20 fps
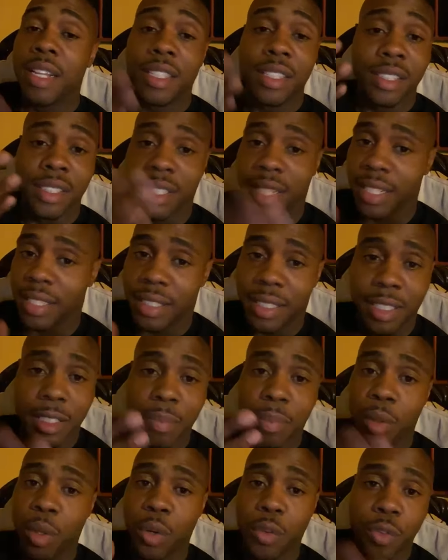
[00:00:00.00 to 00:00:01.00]
just as
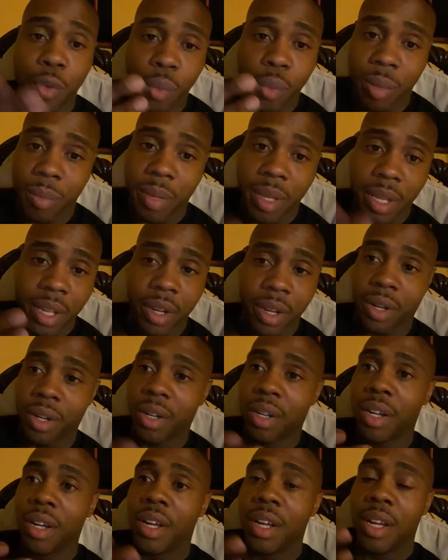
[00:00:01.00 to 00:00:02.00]
beautiful women here,
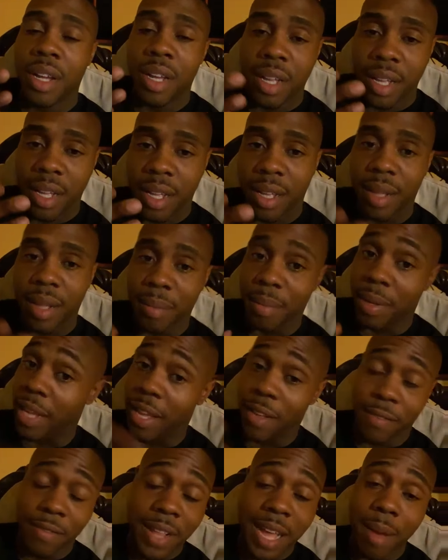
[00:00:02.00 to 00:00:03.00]

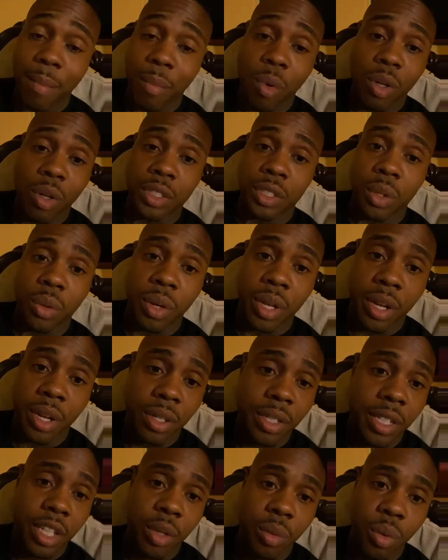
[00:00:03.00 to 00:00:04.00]
if not more so here
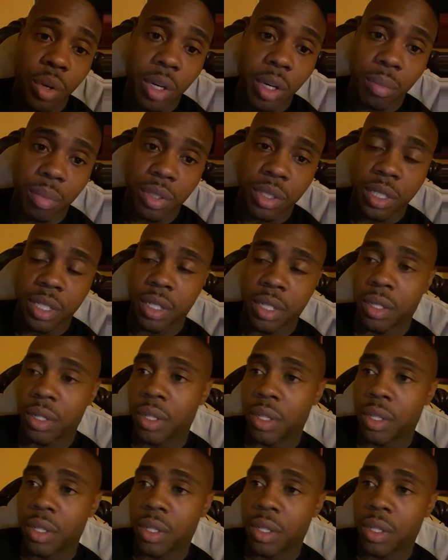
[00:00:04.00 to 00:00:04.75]
than you would in Brazil.